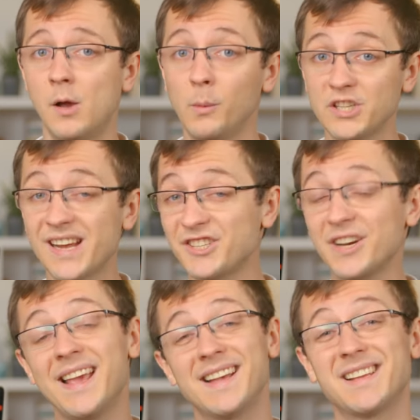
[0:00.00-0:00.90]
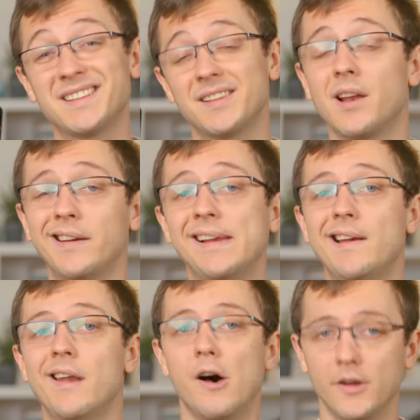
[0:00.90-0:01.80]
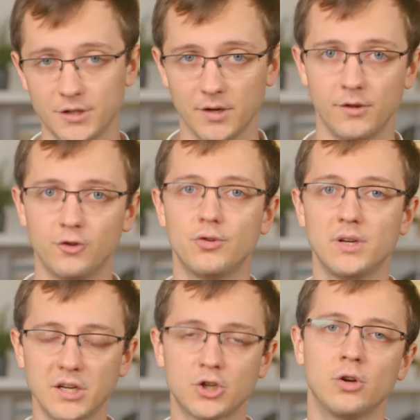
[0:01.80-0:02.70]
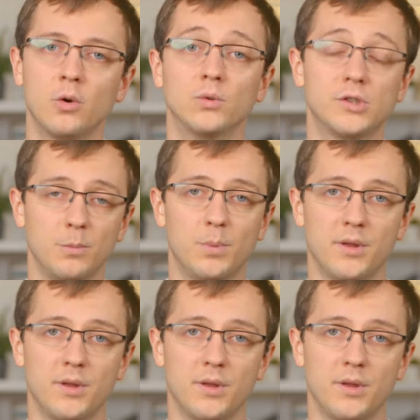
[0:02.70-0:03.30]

which actually has a slightly larger than traditional super